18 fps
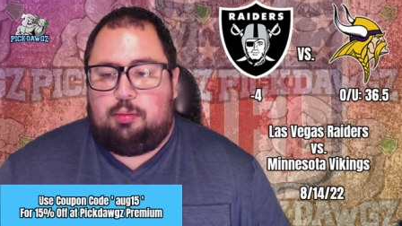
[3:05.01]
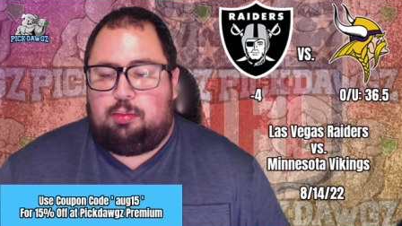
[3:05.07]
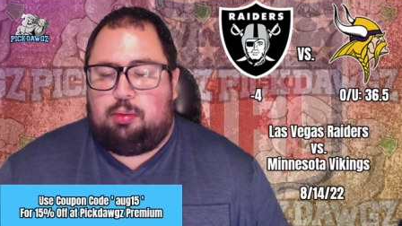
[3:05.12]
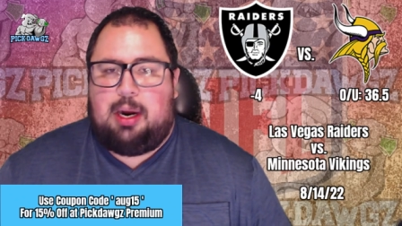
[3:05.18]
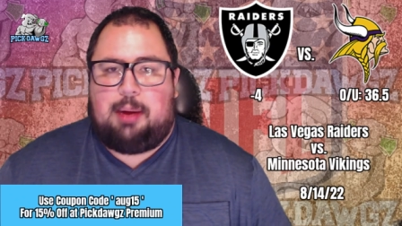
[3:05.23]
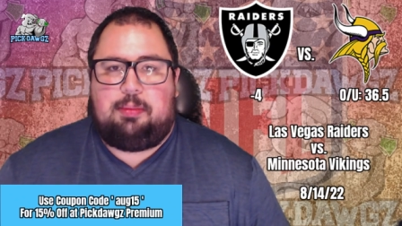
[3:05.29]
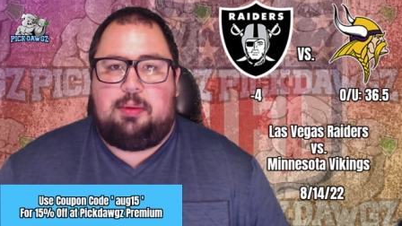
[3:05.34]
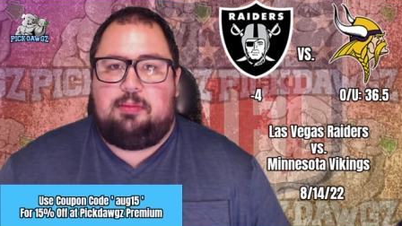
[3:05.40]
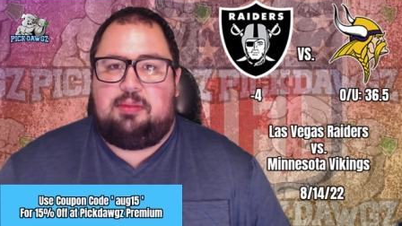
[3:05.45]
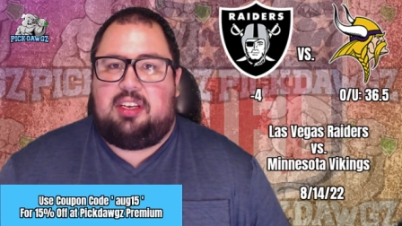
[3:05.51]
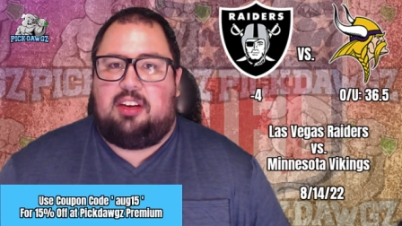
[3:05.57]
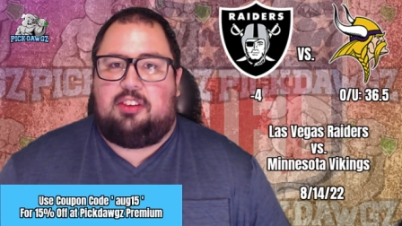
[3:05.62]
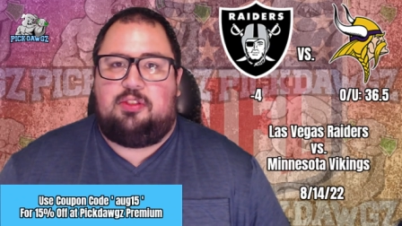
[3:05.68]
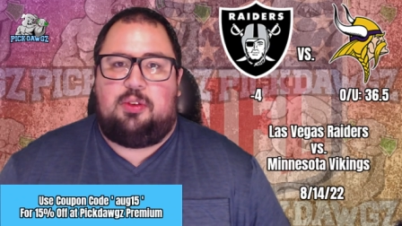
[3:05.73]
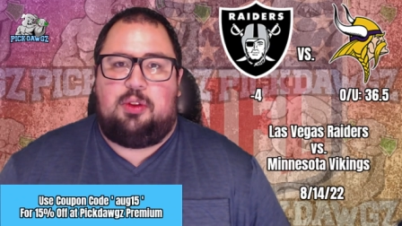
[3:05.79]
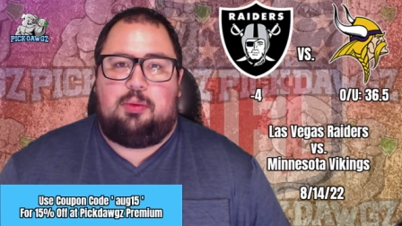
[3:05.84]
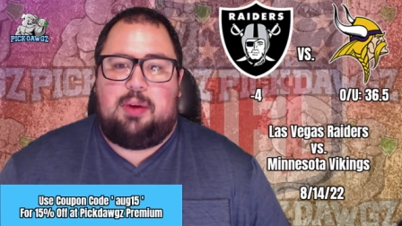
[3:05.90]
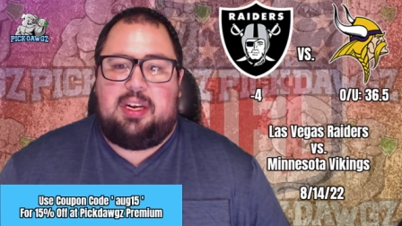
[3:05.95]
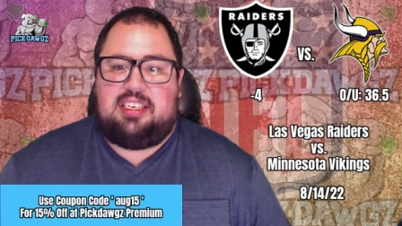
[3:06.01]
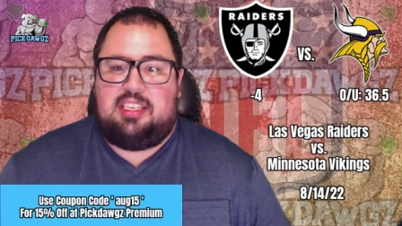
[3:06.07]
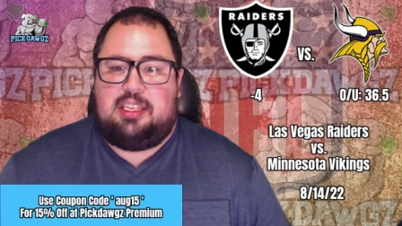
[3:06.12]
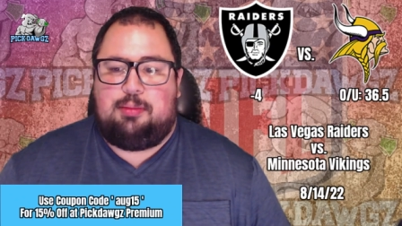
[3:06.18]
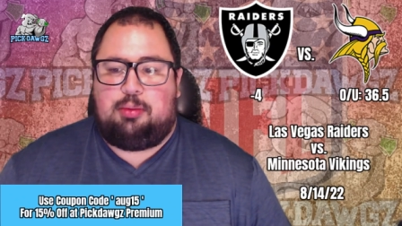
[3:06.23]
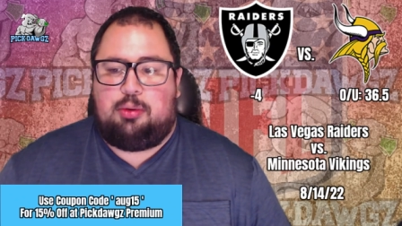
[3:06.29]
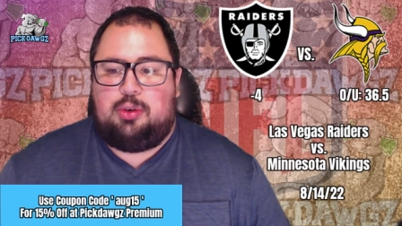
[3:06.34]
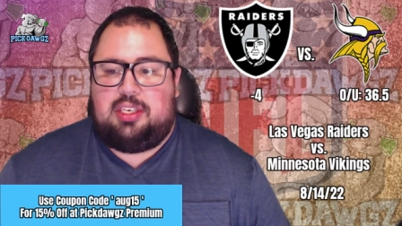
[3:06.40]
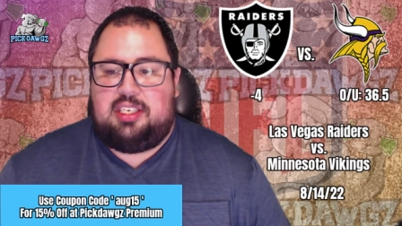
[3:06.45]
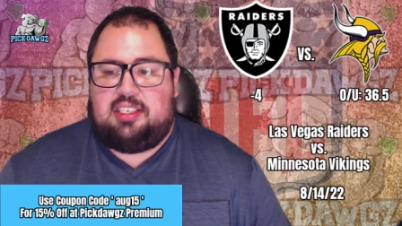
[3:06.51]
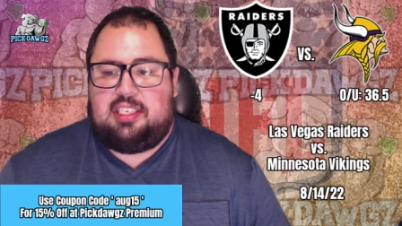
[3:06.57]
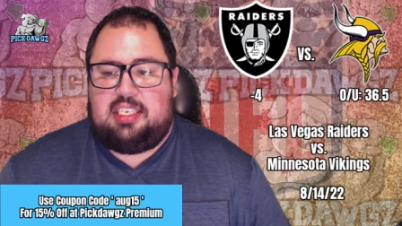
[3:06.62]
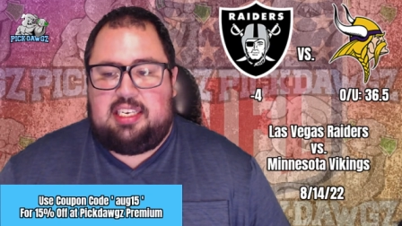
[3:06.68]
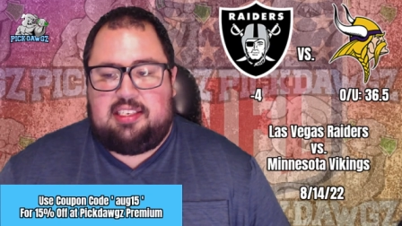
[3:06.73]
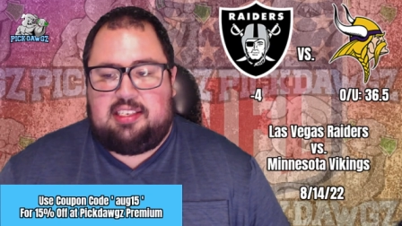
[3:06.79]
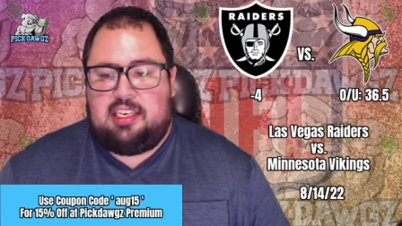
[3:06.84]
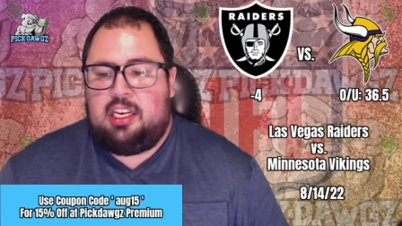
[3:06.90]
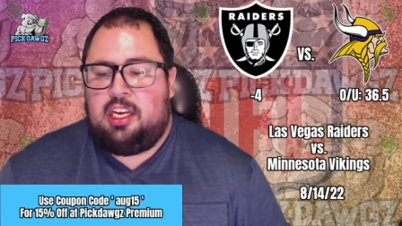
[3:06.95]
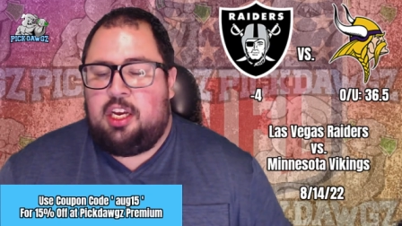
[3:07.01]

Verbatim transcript: prep themselves for the rest of the preseason.